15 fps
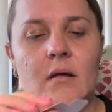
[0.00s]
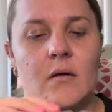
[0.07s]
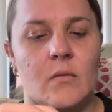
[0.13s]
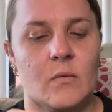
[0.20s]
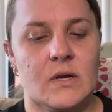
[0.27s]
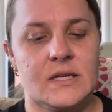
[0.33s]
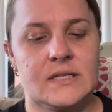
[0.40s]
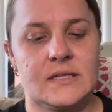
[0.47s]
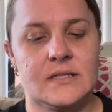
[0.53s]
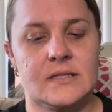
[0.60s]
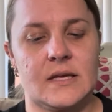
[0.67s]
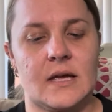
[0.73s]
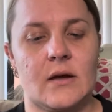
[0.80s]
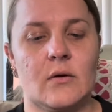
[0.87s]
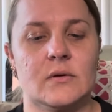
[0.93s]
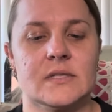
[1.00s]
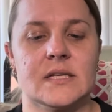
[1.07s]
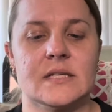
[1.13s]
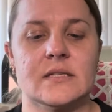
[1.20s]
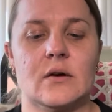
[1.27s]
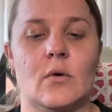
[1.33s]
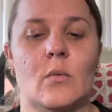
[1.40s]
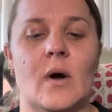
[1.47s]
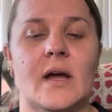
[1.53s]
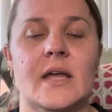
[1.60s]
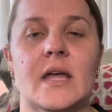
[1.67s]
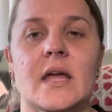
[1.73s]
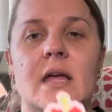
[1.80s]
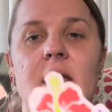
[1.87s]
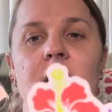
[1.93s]
What does this say? Oh, it says
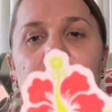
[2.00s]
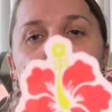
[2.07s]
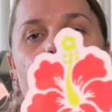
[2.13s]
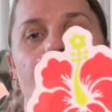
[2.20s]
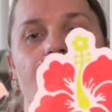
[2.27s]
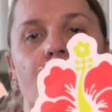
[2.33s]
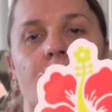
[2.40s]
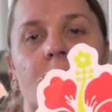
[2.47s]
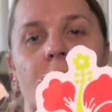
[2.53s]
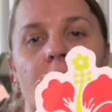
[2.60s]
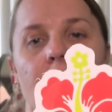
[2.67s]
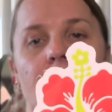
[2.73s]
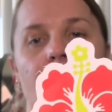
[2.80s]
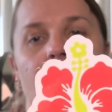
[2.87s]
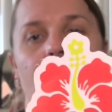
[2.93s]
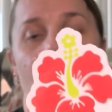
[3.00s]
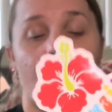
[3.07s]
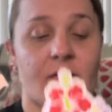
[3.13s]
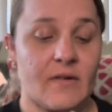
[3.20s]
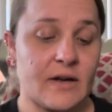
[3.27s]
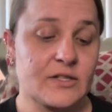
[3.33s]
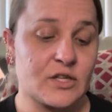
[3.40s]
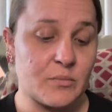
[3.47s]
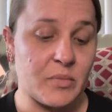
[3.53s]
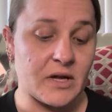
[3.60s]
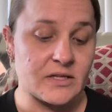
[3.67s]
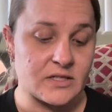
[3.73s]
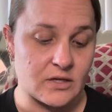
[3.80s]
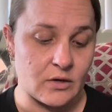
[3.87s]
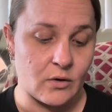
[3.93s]
Hawaii. I've actually
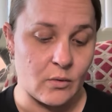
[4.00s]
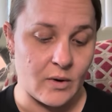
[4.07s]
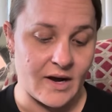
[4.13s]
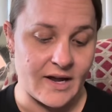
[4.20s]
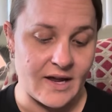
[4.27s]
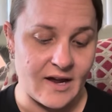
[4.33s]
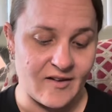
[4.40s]
been to Hawaii.